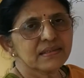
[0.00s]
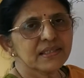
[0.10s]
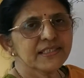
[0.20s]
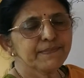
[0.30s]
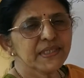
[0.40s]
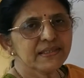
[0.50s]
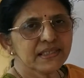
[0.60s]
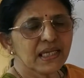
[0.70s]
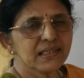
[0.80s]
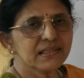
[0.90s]
discipline
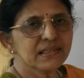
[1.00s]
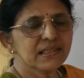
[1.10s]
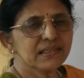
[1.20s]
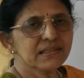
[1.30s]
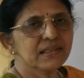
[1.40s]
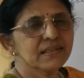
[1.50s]
statistics